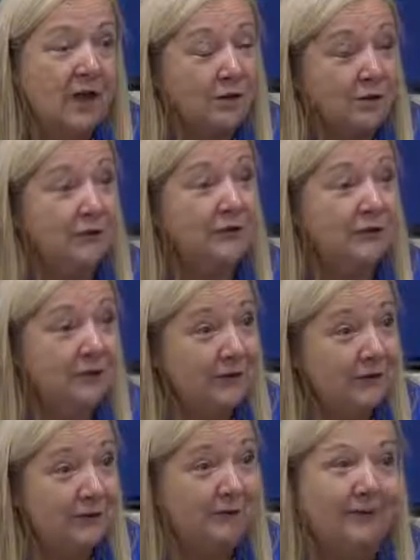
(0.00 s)
Oh, you do?
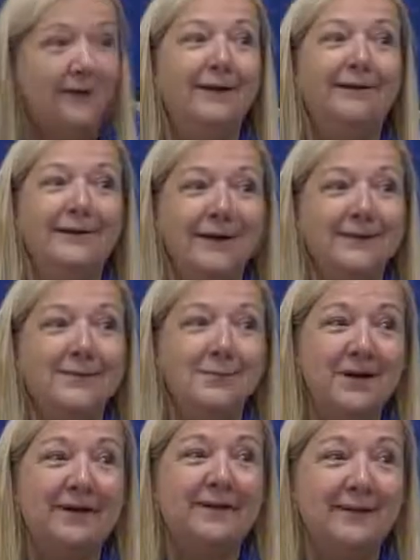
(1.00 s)
Oh, yeah, you
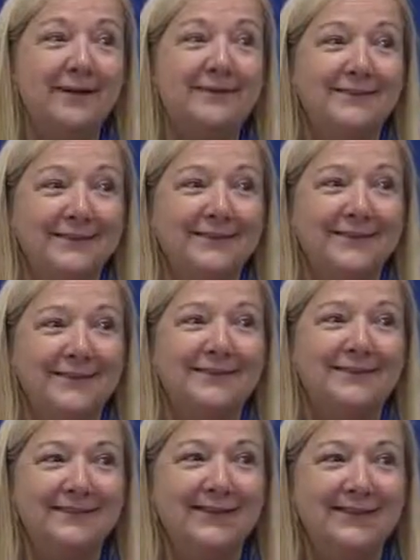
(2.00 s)
buy clothes then,
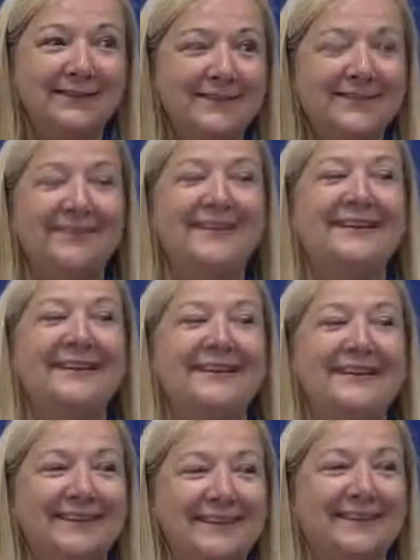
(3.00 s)
don't you? You're
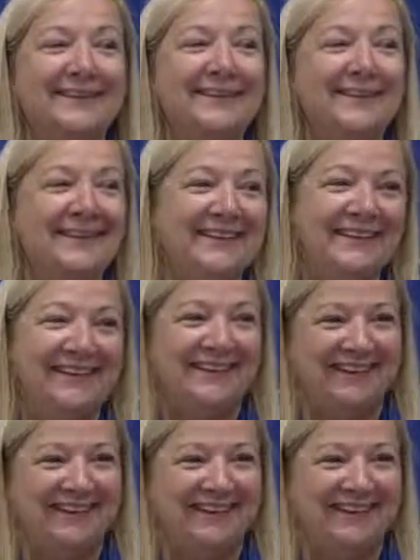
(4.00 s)
looking good.